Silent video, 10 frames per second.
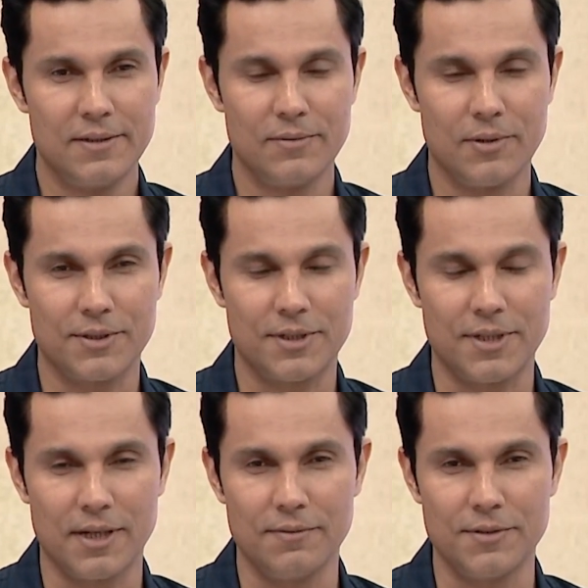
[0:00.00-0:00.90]
watch
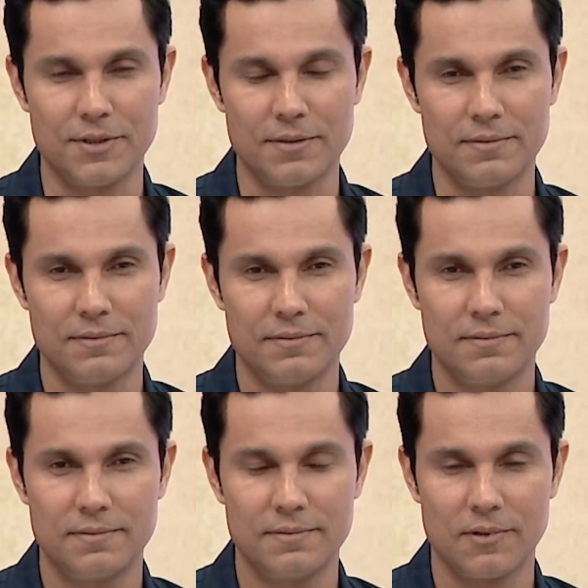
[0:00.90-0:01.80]
television
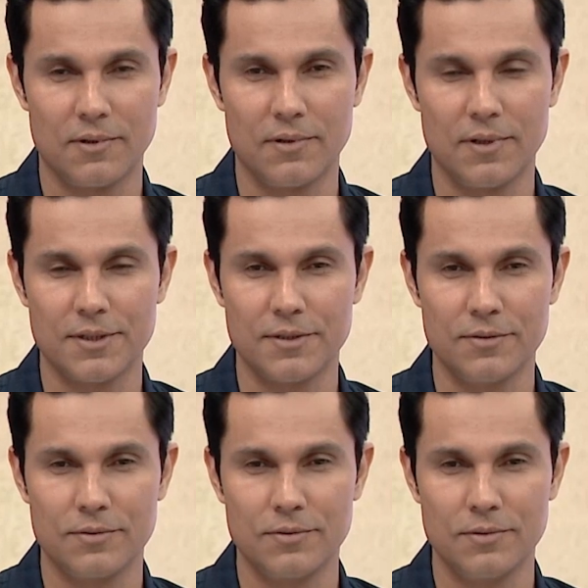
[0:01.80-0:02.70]
or
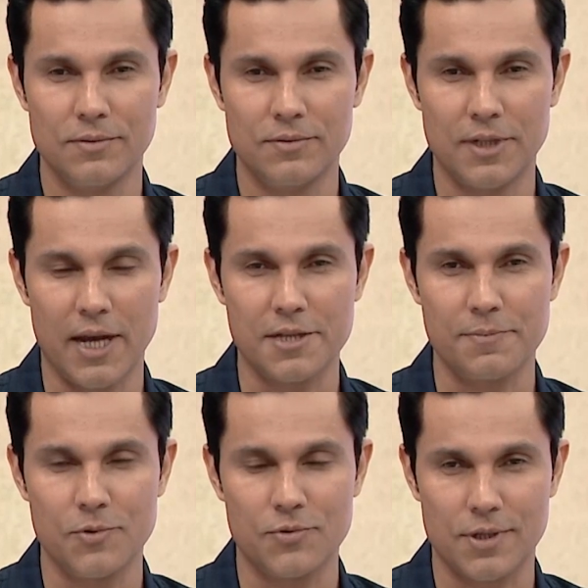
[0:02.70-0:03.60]
listen to jazz
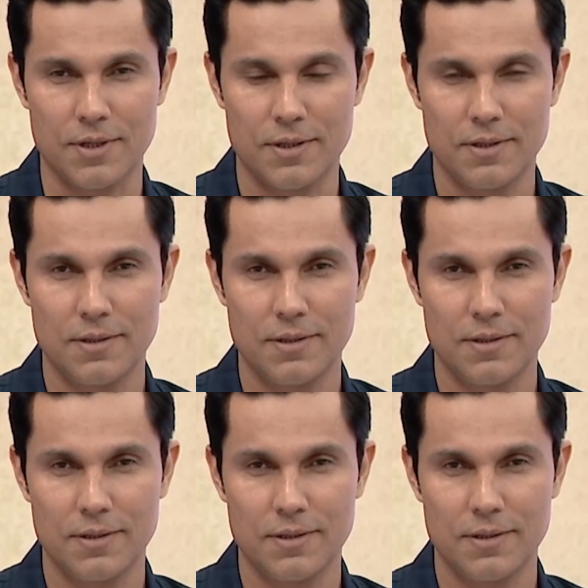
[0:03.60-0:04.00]
music